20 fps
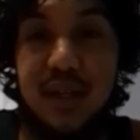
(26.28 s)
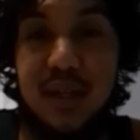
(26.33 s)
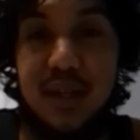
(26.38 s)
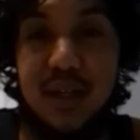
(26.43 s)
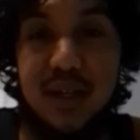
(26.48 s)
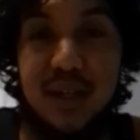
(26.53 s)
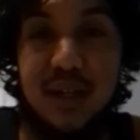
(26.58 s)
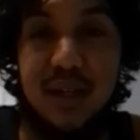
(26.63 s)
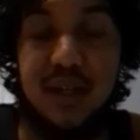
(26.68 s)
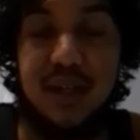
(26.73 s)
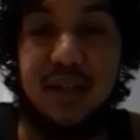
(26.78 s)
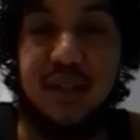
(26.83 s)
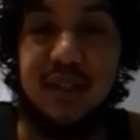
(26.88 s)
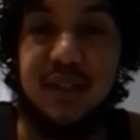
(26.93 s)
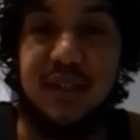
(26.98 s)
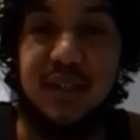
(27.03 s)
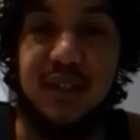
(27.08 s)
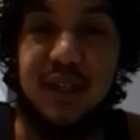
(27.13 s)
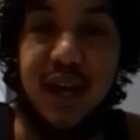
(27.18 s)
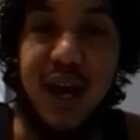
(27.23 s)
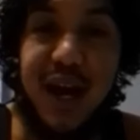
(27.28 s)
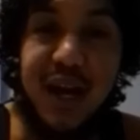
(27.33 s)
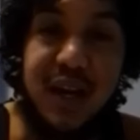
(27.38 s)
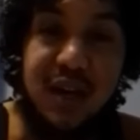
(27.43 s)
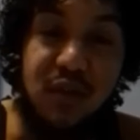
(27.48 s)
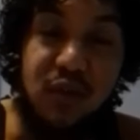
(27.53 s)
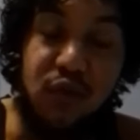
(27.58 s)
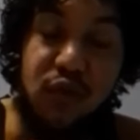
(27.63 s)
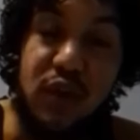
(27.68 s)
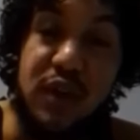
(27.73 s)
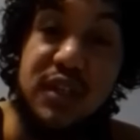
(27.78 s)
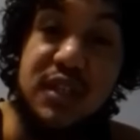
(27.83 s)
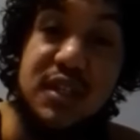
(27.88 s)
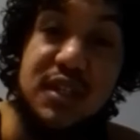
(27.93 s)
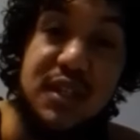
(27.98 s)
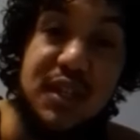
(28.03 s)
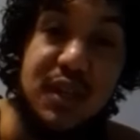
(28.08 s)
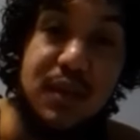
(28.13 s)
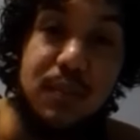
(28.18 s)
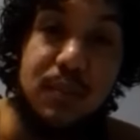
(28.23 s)
Uh, I
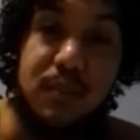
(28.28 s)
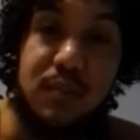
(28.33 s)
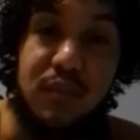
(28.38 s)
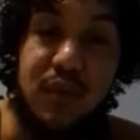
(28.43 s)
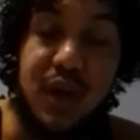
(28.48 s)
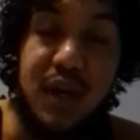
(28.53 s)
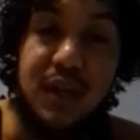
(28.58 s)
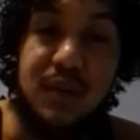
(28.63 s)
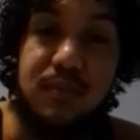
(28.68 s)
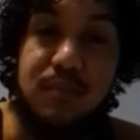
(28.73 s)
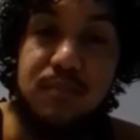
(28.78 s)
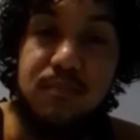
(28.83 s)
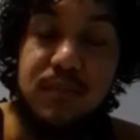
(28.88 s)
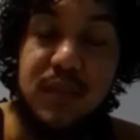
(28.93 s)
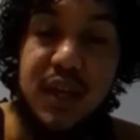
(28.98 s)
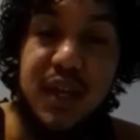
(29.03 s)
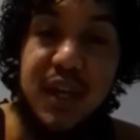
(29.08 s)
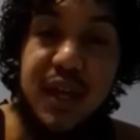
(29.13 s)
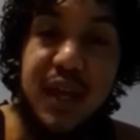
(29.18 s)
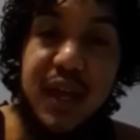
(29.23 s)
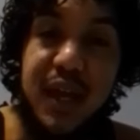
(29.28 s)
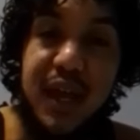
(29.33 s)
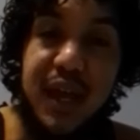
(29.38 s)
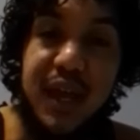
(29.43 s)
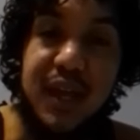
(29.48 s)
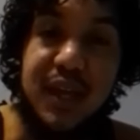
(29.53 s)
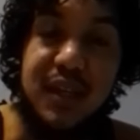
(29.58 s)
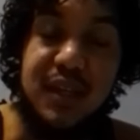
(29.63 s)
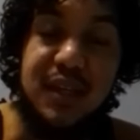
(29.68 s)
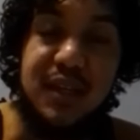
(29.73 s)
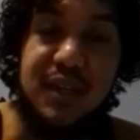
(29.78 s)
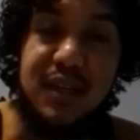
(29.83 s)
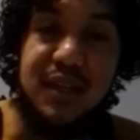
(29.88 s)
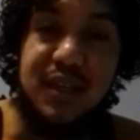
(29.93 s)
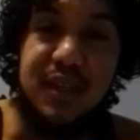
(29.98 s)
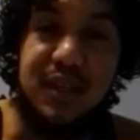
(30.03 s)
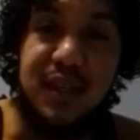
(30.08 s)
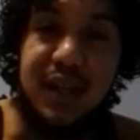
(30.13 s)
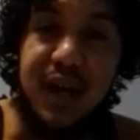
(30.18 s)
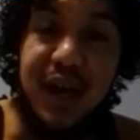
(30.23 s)
confronted him, right? And
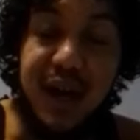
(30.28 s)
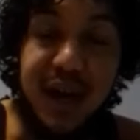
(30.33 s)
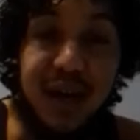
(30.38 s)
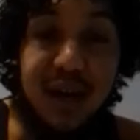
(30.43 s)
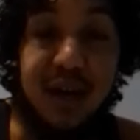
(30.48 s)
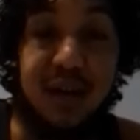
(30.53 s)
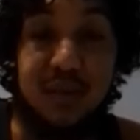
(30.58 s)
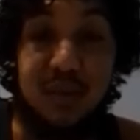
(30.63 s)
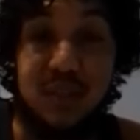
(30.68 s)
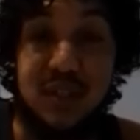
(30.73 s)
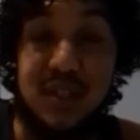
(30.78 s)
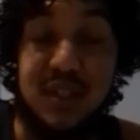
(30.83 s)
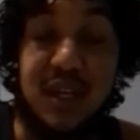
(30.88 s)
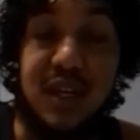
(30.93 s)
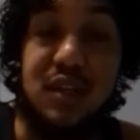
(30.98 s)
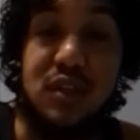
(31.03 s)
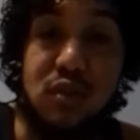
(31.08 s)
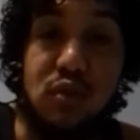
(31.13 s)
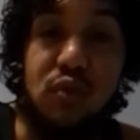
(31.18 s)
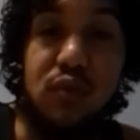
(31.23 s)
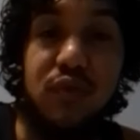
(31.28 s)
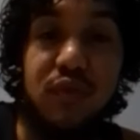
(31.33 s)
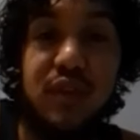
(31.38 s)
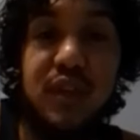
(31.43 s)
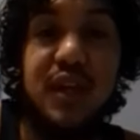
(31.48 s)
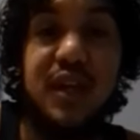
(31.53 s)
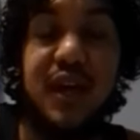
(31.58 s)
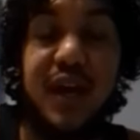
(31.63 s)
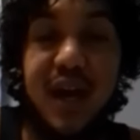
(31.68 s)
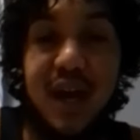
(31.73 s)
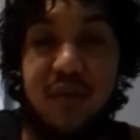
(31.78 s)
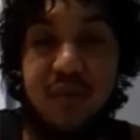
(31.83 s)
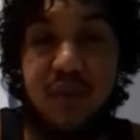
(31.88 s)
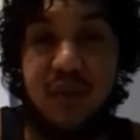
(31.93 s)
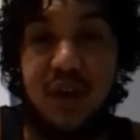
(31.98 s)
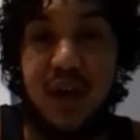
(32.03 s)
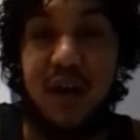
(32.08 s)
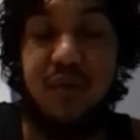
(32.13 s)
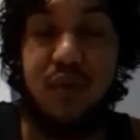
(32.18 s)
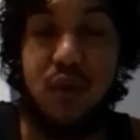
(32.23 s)
I, stay tuned for that. I have
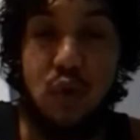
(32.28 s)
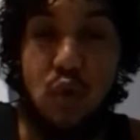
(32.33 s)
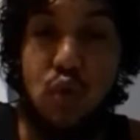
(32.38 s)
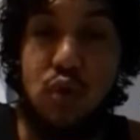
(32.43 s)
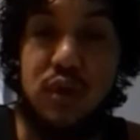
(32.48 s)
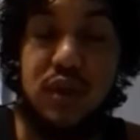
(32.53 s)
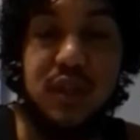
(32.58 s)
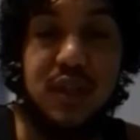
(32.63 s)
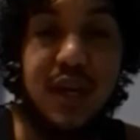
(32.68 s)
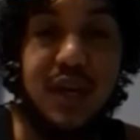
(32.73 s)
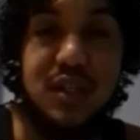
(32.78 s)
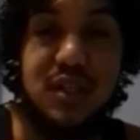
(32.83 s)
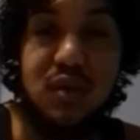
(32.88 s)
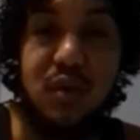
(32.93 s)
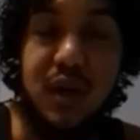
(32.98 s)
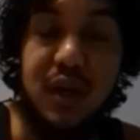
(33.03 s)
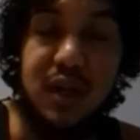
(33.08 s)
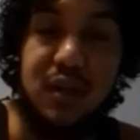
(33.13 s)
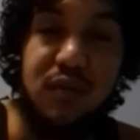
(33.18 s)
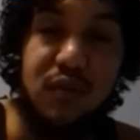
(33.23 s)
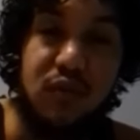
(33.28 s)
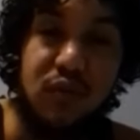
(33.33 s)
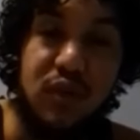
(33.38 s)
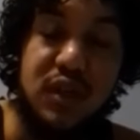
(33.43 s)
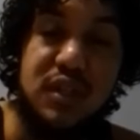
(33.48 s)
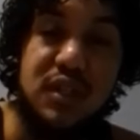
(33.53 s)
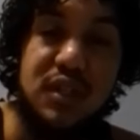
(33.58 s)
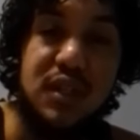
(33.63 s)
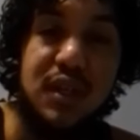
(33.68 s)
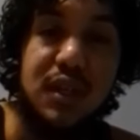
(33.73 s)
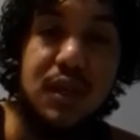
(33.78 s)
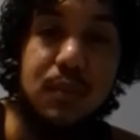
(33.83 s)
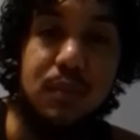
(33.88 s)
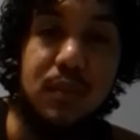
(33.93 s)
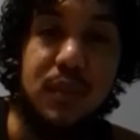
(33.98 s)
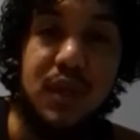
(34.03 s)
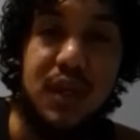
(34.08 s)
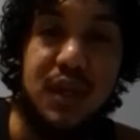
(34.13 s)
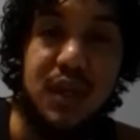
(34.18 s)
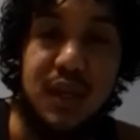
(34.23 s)
a I recorded that, so I confronted him
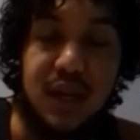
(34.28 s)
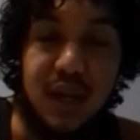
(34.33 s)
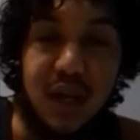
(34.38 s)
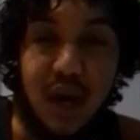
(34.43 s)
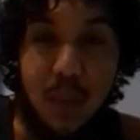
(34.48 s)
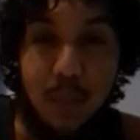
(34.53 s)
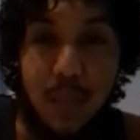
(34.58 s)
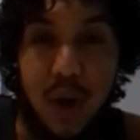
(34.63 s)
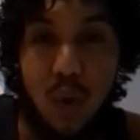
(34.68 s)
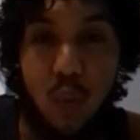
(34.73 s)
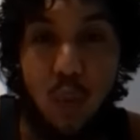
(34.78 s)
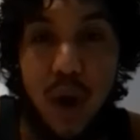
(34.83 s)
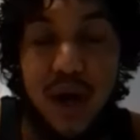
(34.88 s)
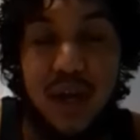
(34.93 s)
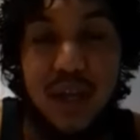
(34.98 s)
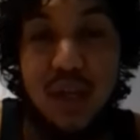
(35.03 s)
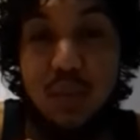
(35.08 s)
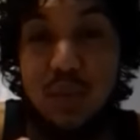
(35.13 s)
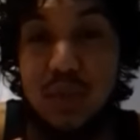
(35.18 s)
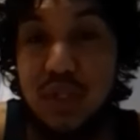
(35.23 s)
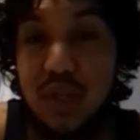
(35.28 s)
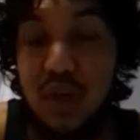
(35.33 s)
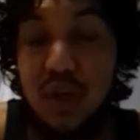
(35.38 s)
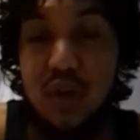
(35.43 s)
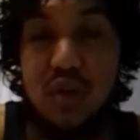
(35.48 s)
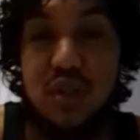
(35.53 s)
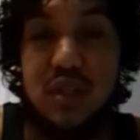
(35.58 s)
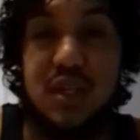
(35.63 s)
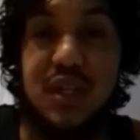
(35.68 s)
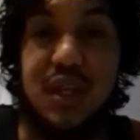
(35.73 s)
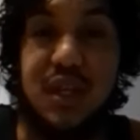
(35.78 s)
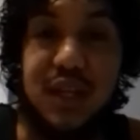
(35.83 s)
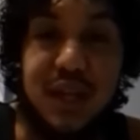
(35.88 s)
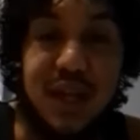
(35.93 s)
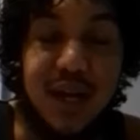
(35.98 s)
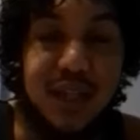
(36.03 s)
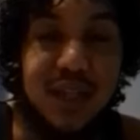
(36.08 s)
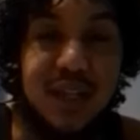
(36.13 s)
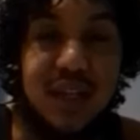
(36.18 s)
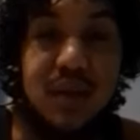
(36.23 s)
about why he was cursing and
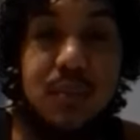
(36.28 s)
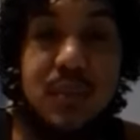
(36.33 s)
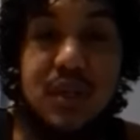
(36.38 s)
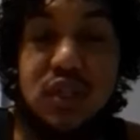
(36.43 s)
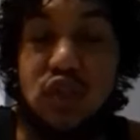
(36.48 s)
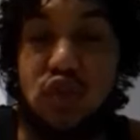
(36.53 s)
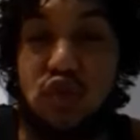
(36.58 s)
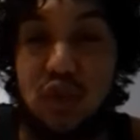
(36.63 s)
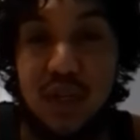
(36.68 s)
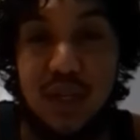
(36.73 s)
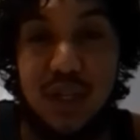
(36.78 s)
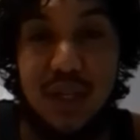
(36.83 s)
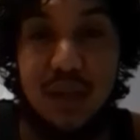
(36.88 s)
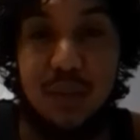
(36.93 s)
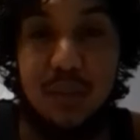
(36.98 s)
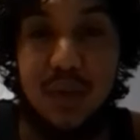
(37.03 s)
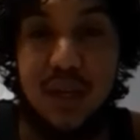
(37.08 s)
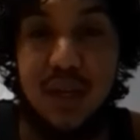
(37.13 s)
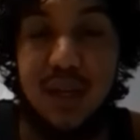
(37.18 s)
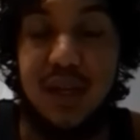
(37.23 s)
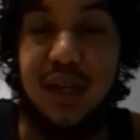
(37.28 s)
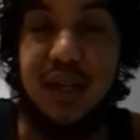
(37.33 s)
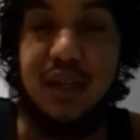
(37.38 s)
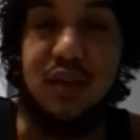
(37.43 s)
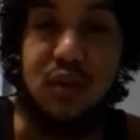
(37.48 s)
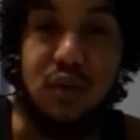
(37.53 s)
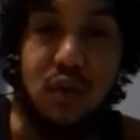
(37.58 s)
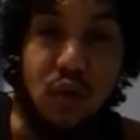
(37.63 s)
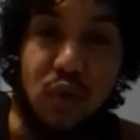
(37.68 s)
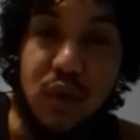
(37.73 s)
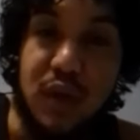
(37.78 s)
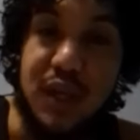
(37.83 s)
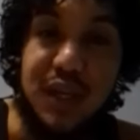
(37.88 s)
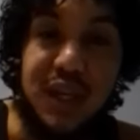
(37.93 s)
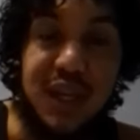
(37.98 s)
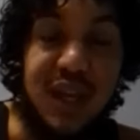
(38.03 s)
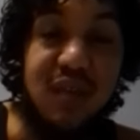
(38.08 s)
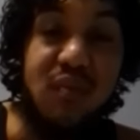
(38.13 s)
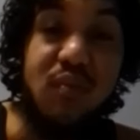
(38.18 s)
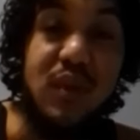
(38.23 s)
yelling and mistreating me, and you know
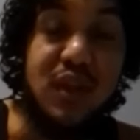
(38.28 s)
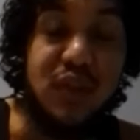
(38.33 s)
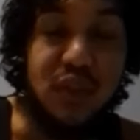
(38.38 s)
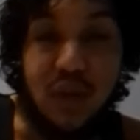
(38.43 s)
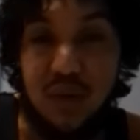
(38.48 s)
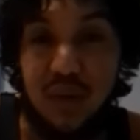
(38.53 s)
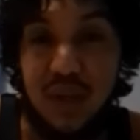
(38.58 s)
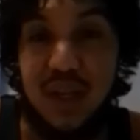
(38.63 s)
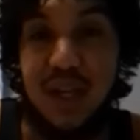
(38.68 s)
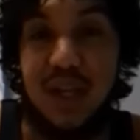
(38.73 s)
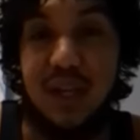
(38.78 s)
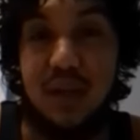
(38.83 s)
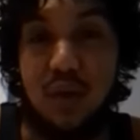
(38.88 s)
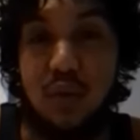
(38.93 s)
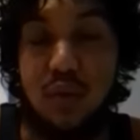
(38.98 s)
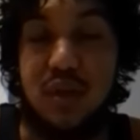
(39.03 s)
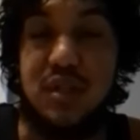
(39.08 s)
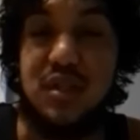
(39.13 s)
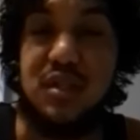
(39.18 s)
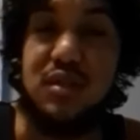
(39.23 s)
gave me a 30 day notice.